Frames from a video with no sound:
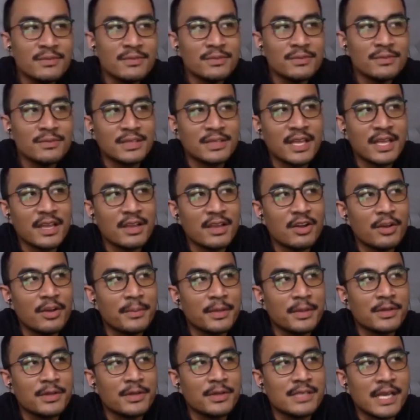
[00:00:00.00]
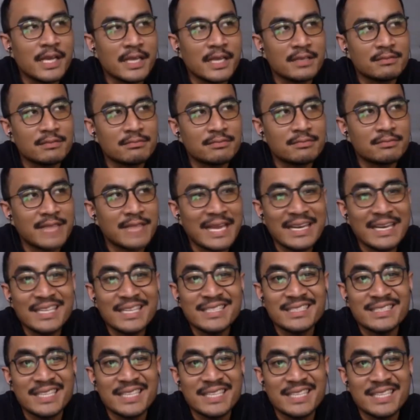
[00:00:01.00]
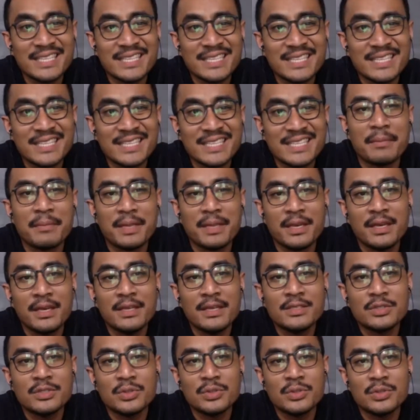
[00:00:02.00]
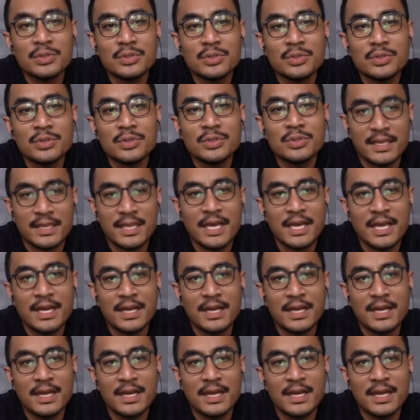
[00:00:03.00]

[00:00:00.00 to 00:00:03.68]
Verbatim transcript: thank God, because like Thailand started to come in. So like, yeah,